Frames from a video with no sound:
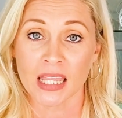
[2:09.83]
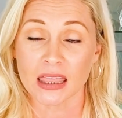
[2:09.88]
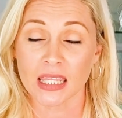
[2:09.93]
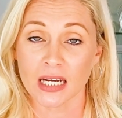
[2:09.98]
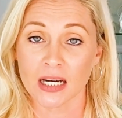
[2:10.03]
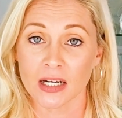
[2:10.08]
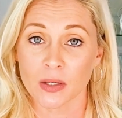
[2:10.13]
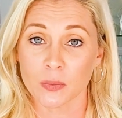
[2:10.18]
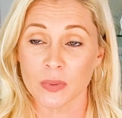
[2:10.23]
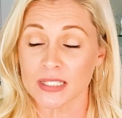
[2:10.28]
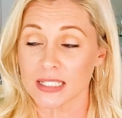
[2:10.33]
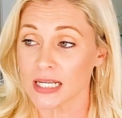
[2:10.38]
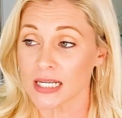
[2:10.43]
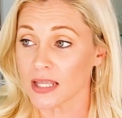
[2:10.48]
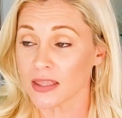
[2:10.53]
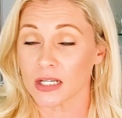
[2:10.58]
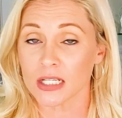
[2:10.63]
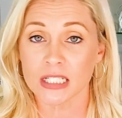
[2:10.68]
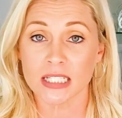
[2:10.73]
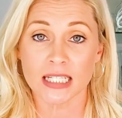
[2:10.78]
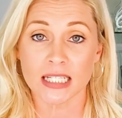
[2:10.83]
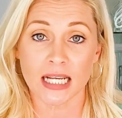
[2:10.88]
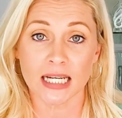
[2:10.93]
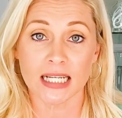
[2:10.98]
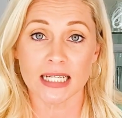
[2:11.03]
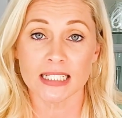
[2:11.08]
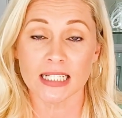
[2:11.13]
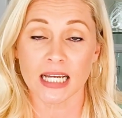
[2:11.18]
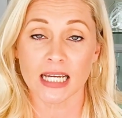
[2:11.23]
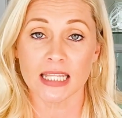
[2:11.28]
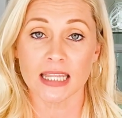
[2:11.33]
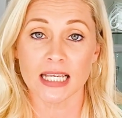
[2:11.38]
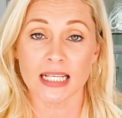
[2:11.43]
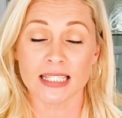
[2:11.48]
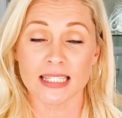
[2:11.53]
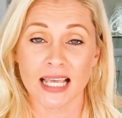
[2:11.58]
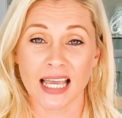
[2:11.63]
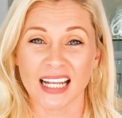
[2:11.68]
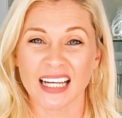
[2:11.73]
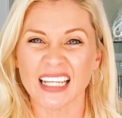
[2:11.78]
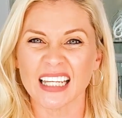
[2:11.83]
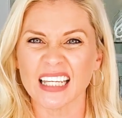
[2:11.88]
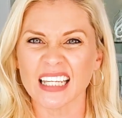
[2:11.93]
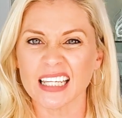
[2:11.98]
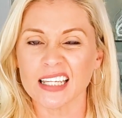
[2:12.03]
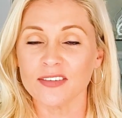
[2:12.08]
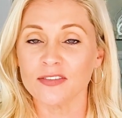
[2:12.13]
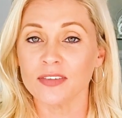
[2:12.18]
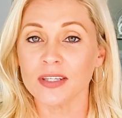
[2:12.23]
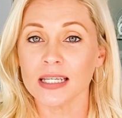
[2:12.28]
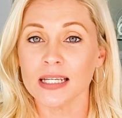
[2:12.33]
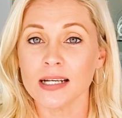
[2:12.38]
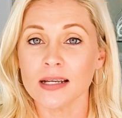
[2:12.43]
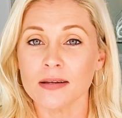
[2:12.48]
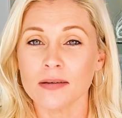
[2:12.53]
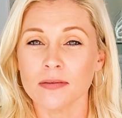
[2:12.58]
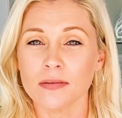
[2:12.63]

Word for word: There was another study done that said even